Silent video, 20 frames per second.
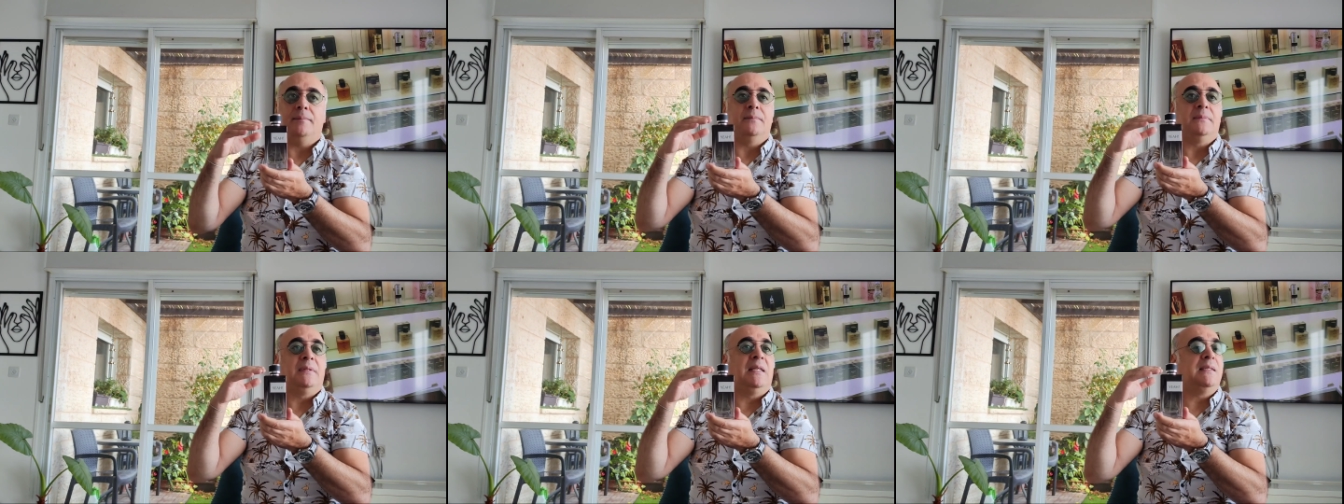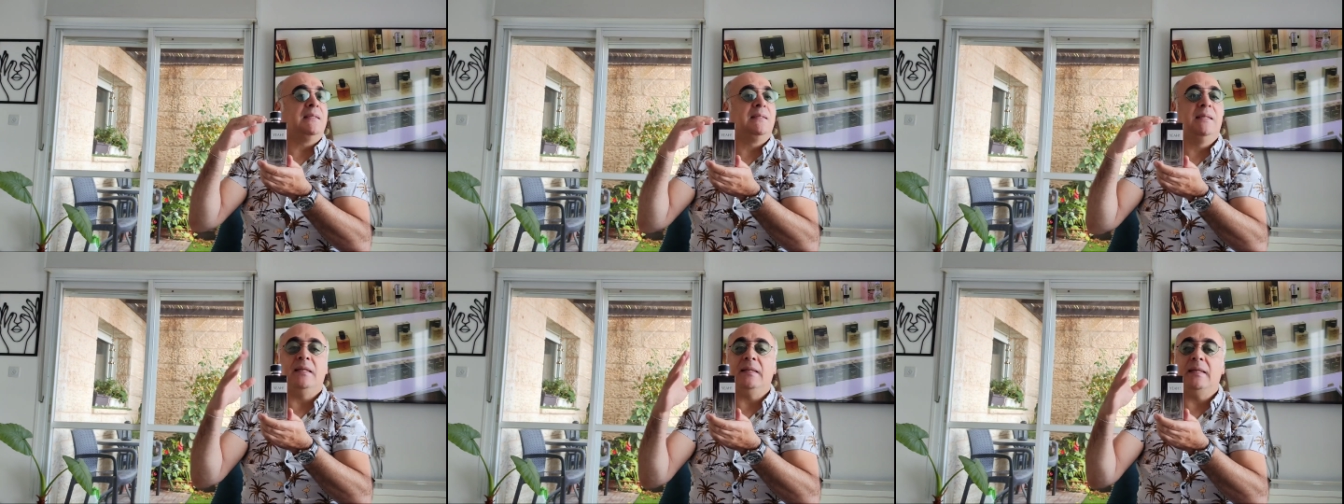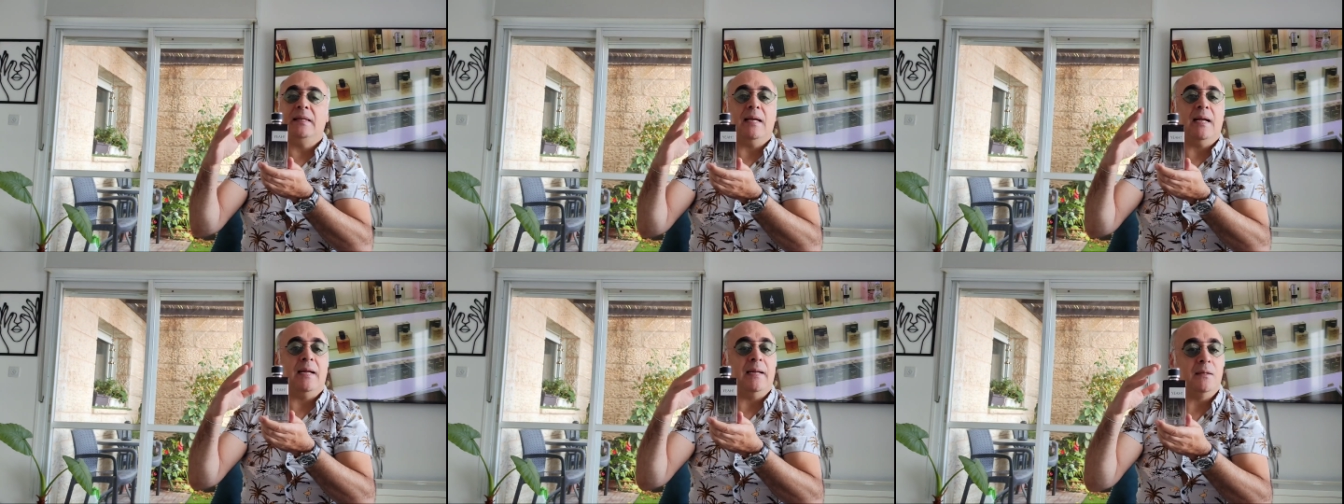This
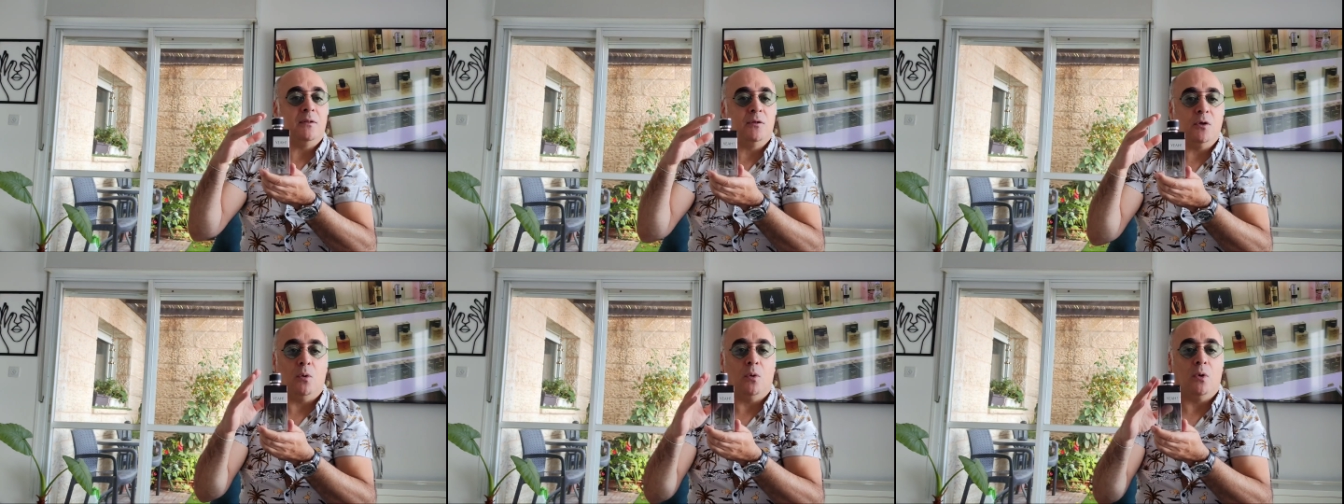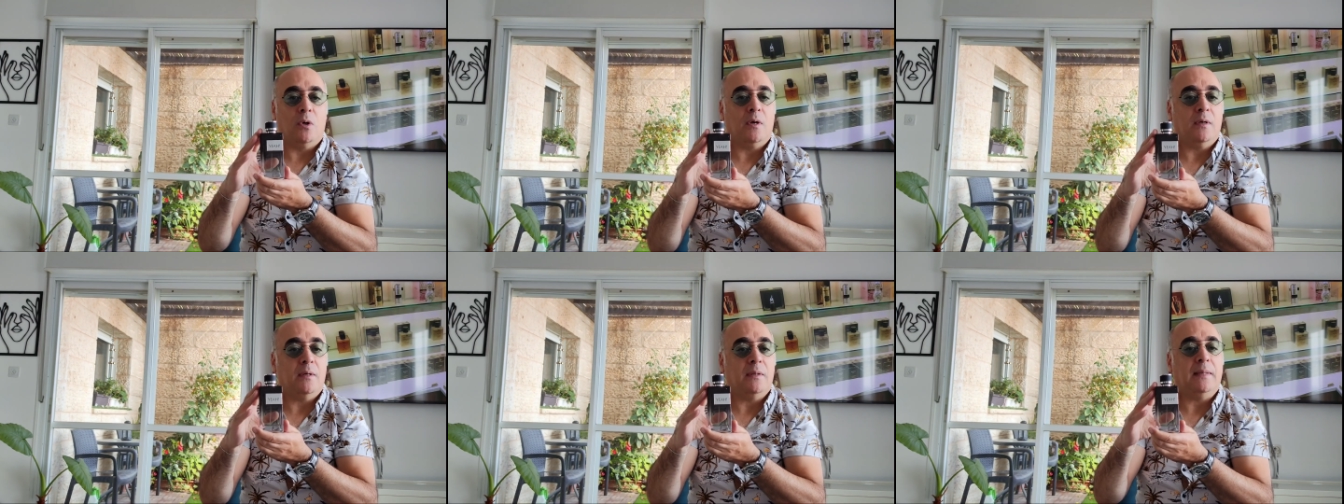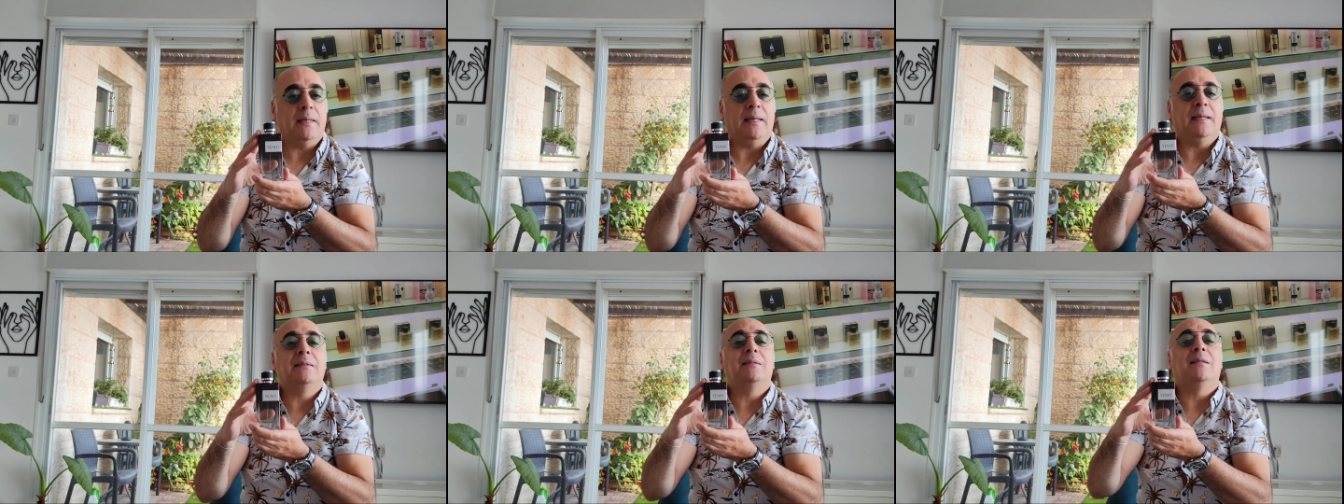DNA I adore.
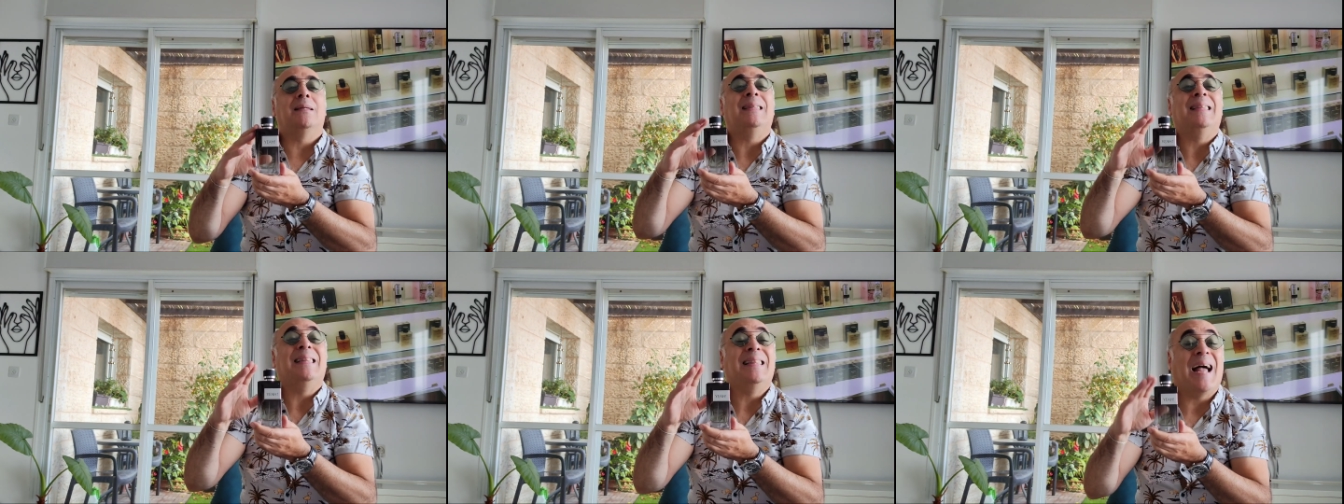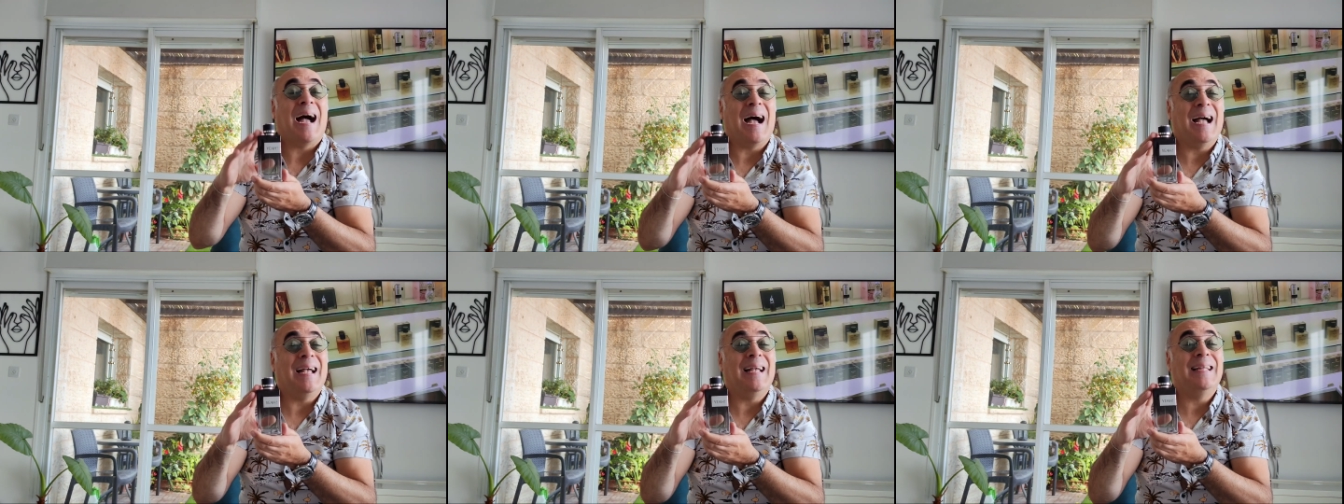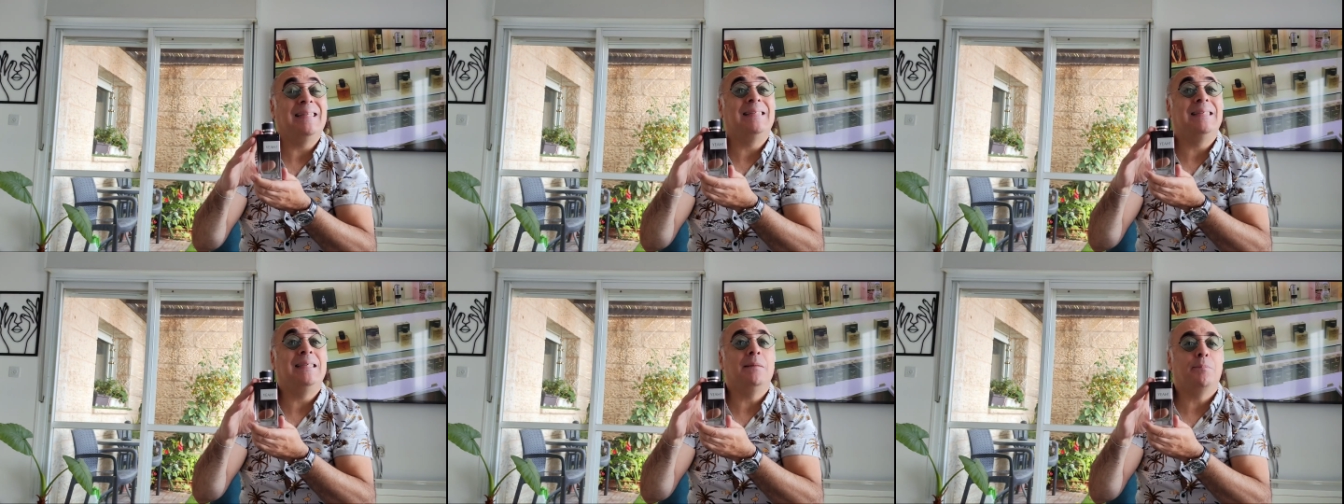It's
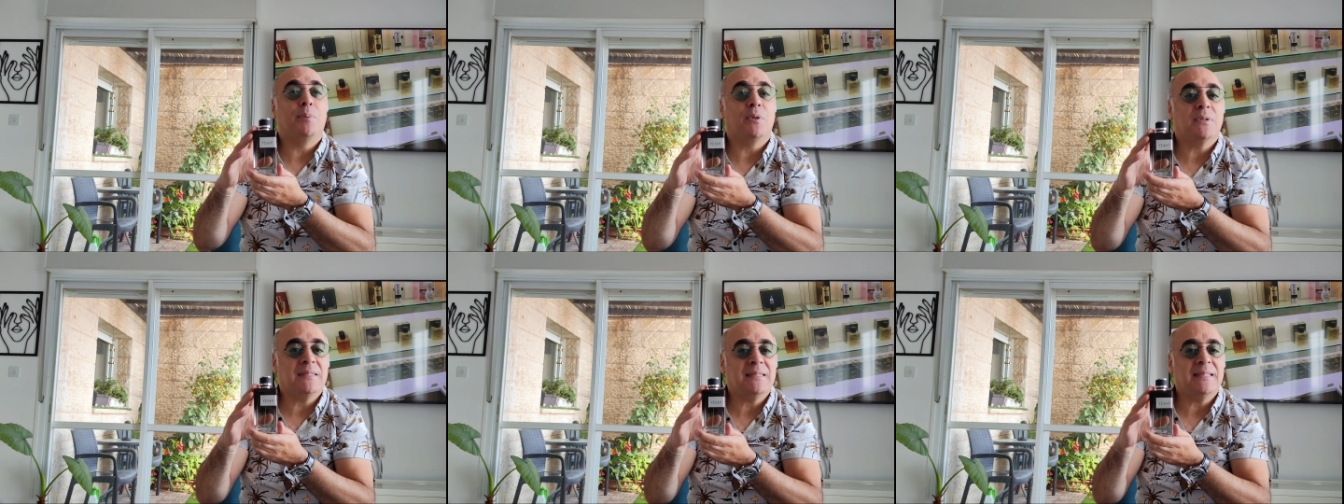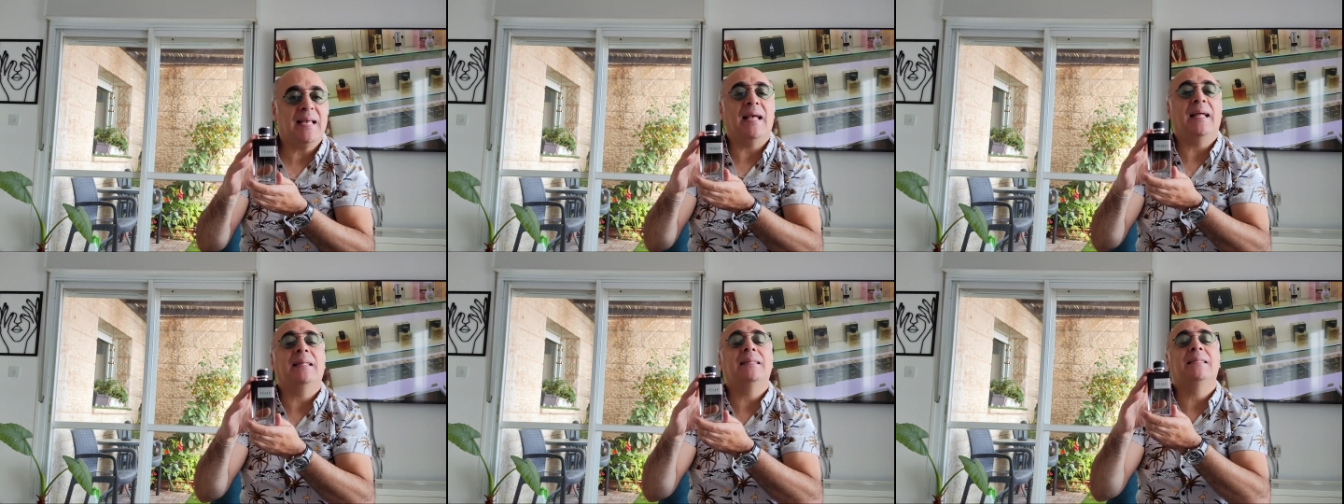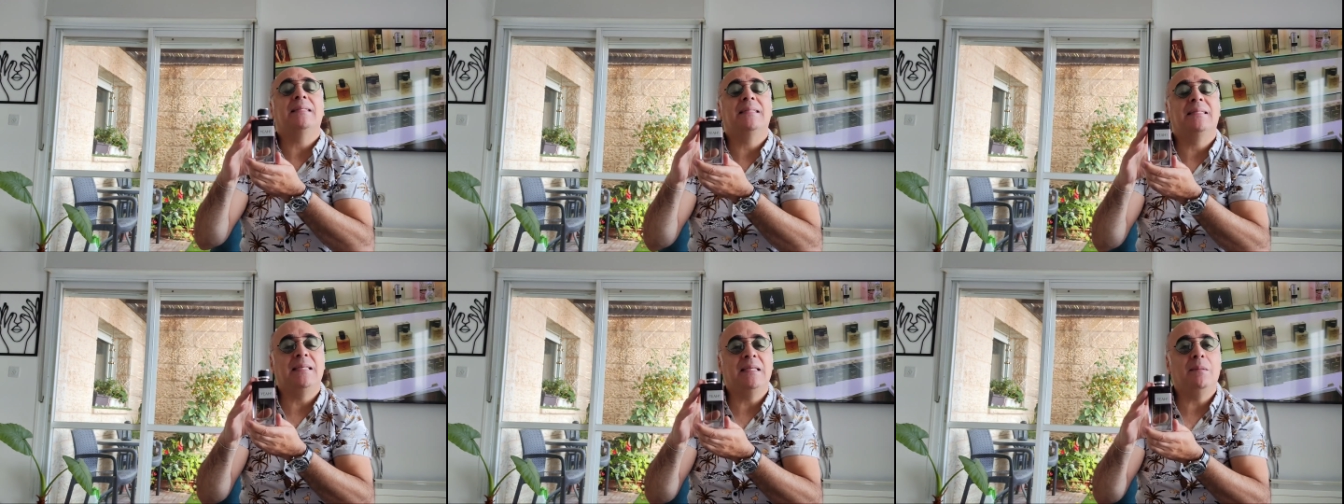90%
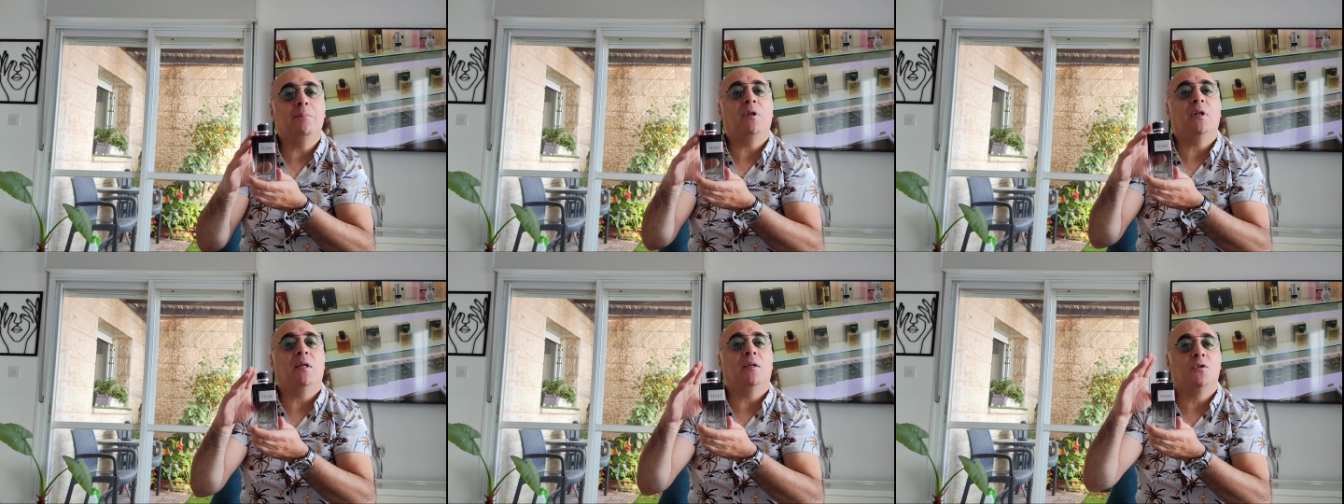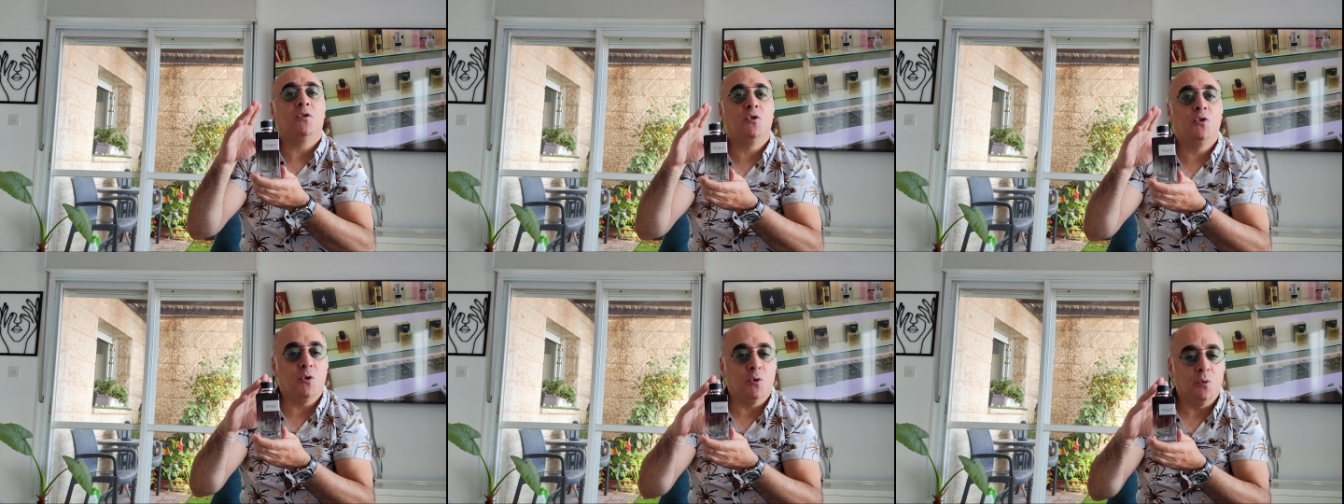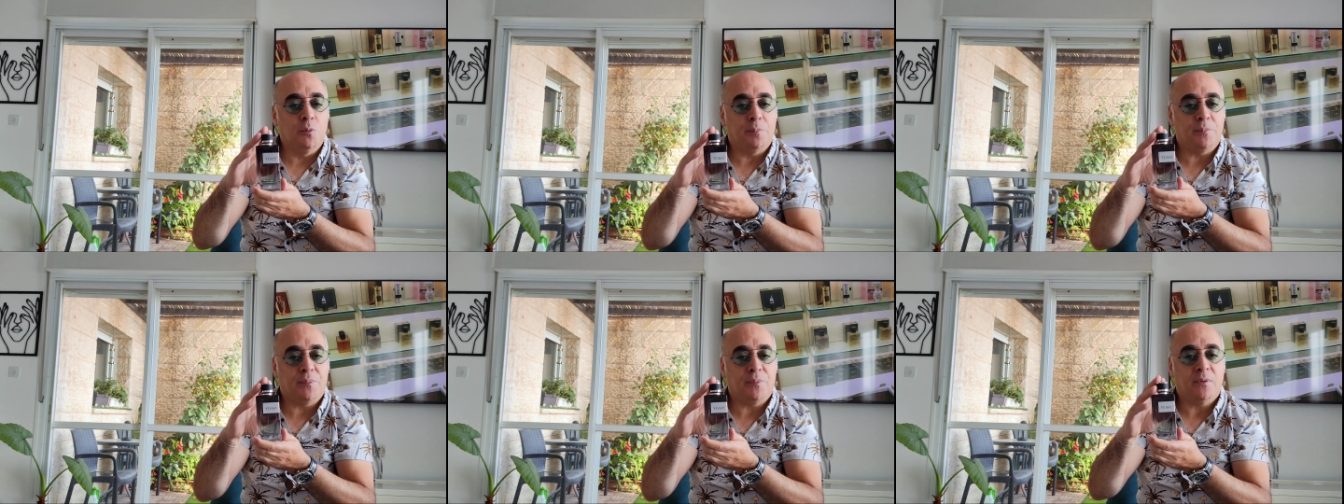similar
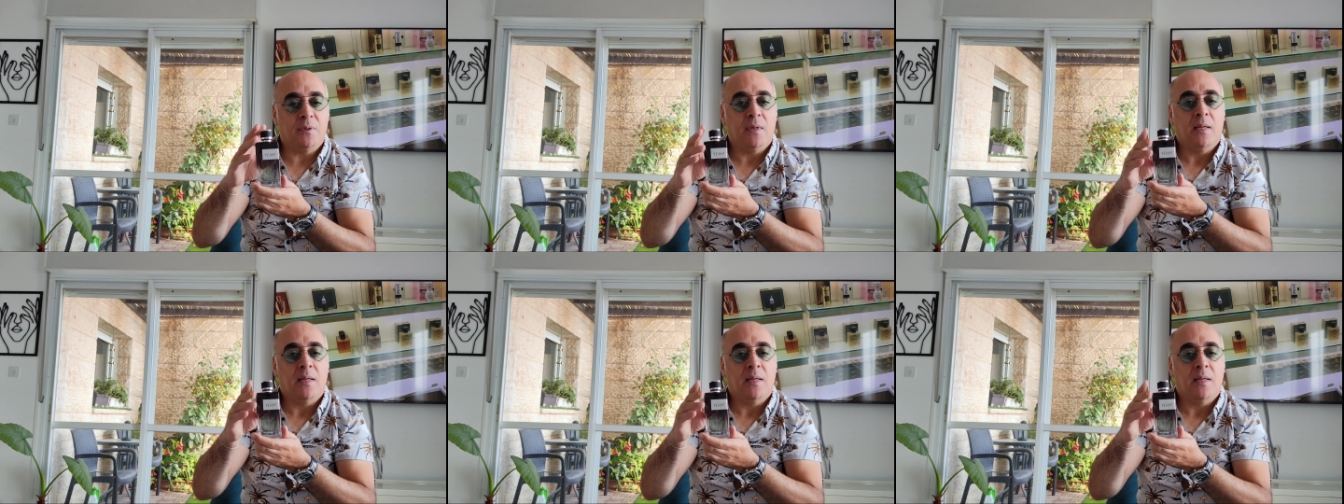dupe.